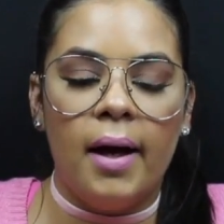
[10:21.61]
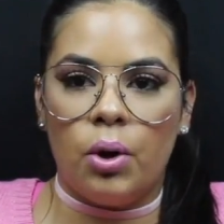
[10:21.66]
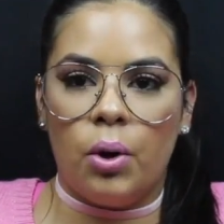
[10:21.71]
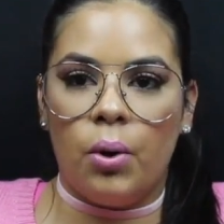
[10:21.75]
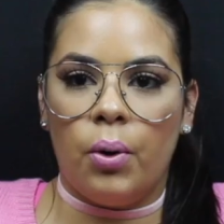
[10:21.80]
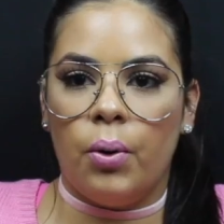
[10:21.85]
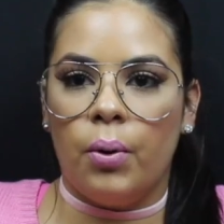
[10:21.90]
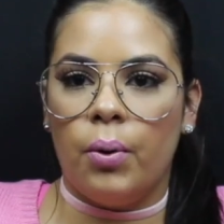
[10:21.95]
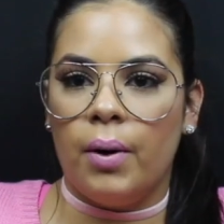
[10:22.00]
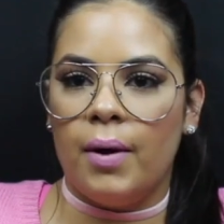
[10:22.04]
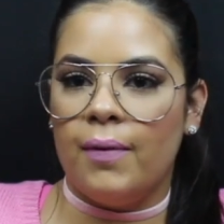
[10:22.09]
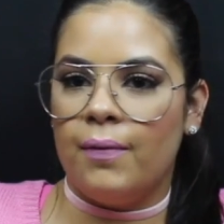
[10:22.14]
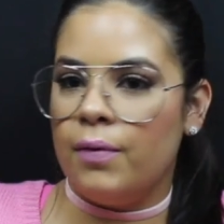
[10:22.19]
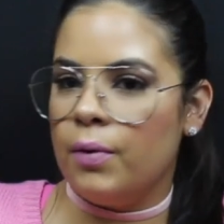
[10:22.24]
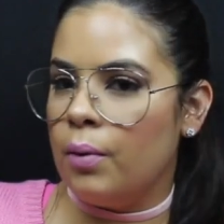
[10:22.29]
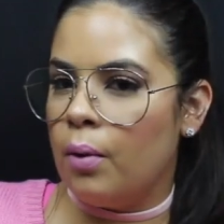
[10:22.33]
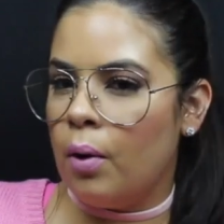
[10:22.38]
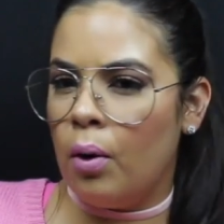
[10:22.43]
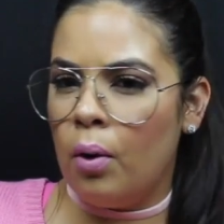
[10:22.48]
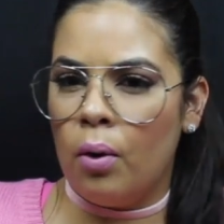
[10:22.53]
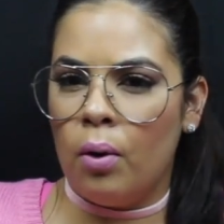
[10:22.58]
So if
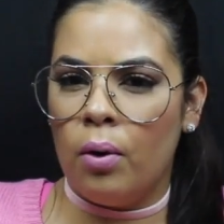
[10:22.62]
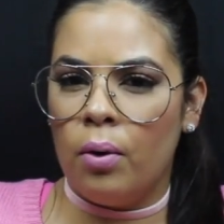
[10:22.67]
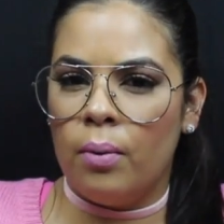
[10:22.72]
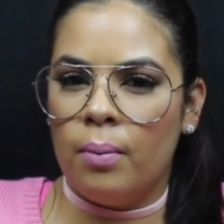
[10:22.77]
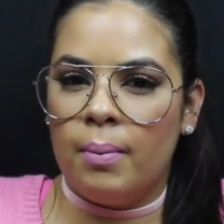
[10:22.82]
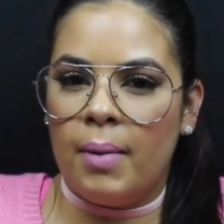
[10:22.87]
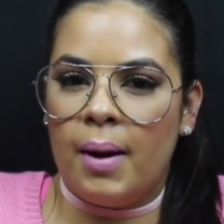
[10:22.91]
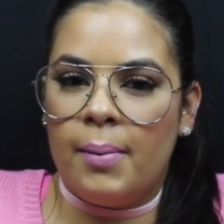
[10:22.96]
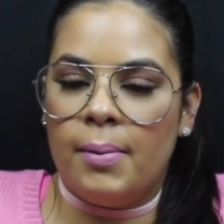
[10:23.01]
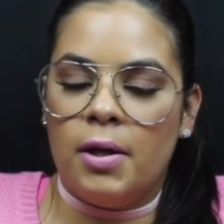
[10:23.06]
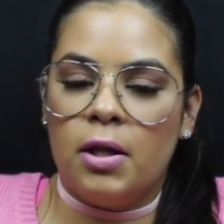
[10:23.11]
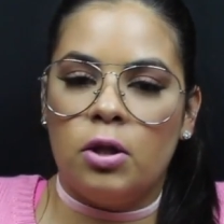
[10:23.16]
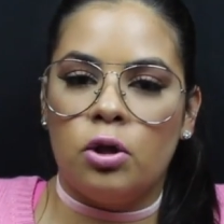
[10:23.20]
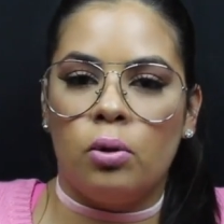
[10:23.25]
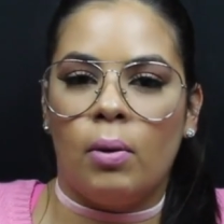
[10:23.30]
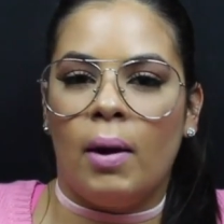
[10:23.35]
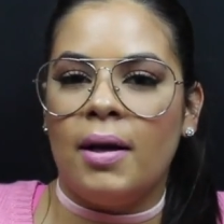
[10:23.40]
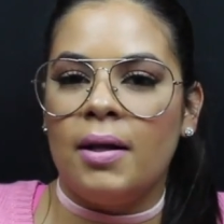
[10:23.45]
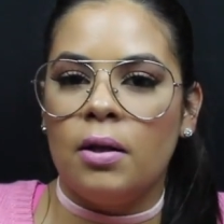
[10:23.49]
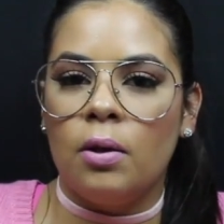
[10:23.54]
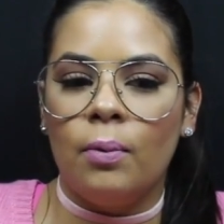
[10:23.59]
you go maybe
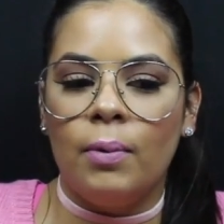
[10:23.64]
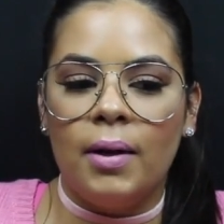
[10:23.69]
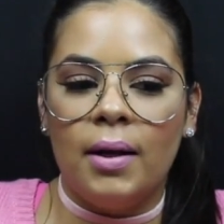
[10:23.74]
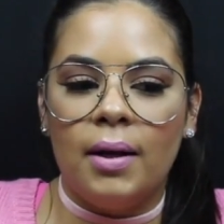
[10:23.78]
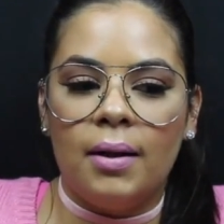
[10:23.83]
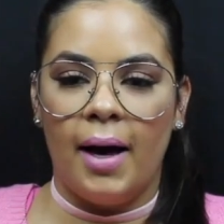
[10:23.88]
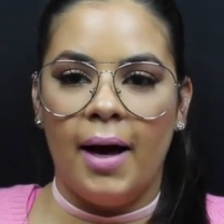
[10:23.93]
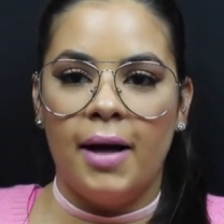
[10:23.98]
twice a week,